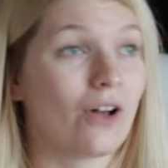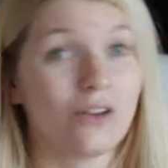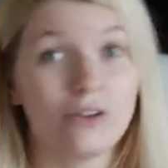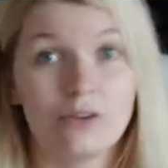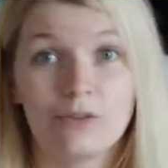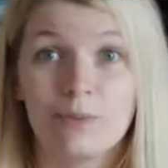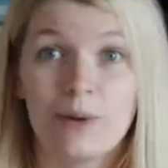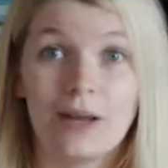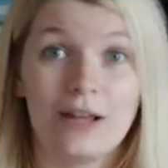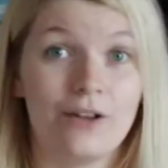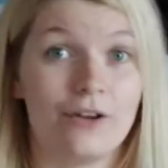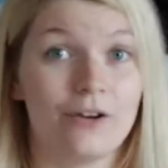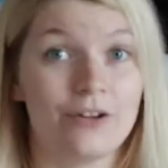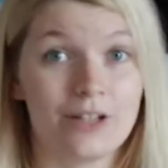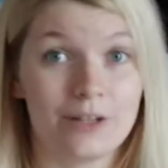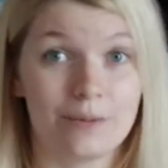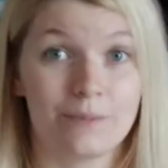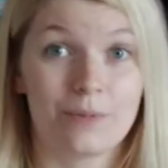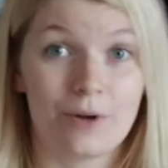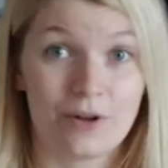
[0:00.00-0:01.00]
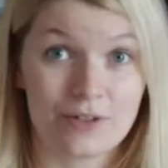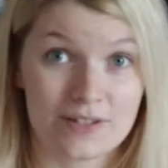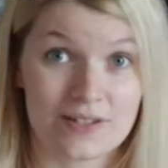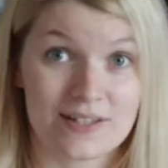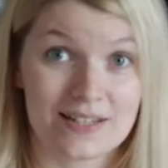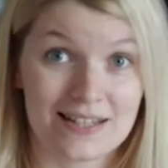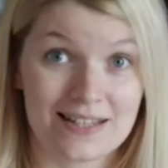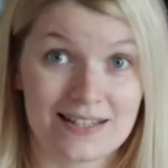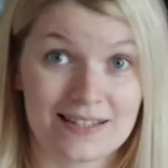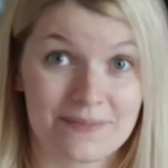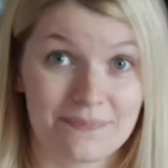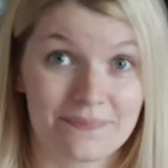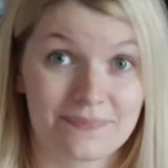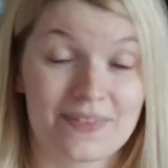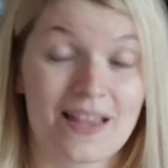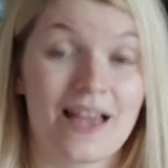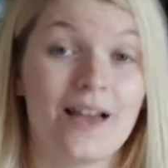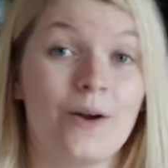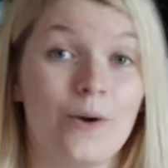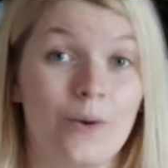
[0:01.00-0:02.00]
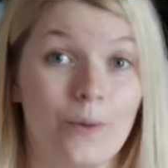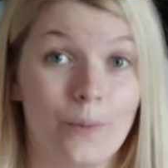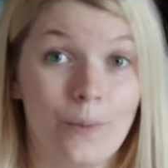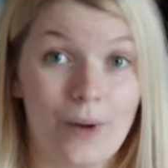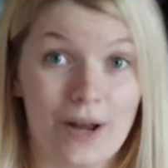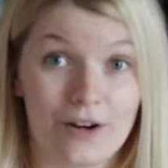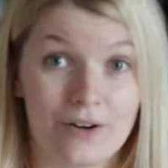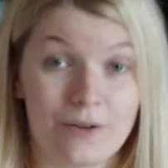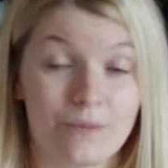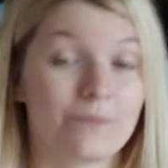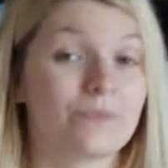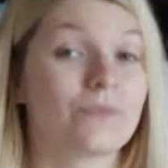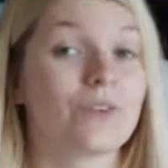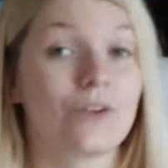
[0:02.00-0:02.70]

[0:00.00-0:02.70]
all of my learning processes were,